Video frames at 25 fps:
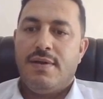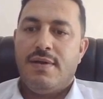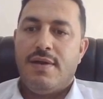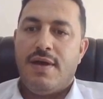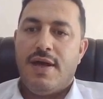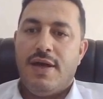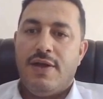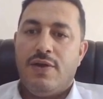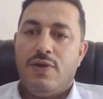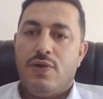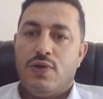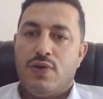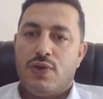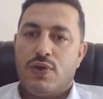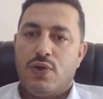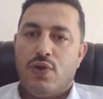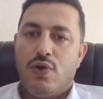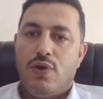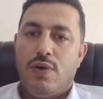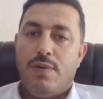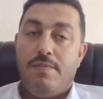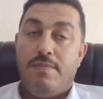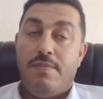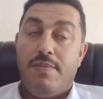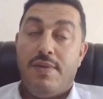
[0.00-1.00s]
the
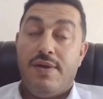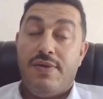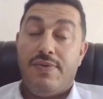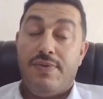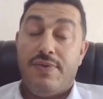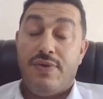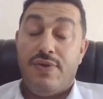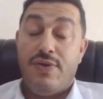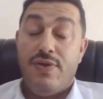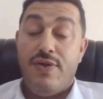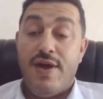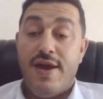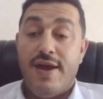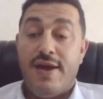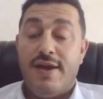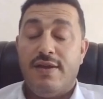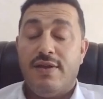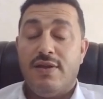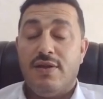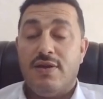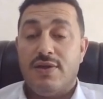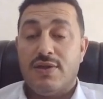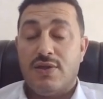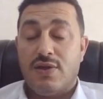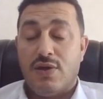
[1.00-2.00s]
endoscope, but the
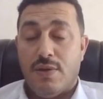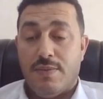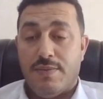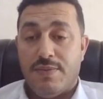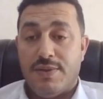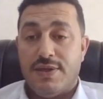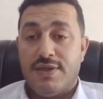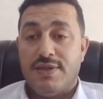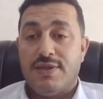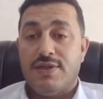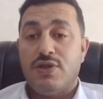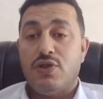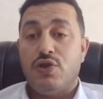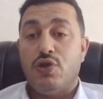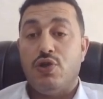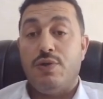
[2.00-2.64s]
endoscopist